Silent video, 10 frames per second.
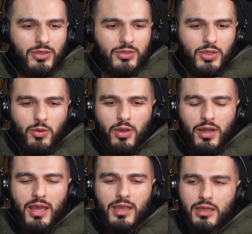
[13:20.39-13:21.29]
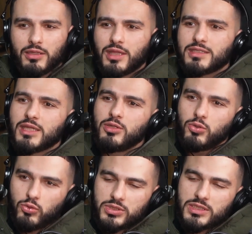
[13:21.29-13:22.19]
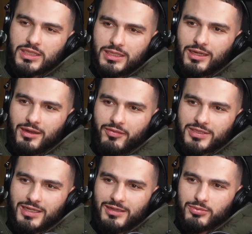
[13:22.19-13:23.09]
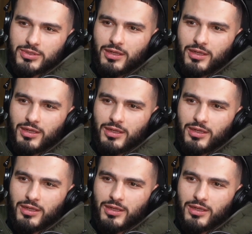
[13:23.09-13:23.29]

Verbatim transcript: You know what? Like they say New York's a city that never sleeps.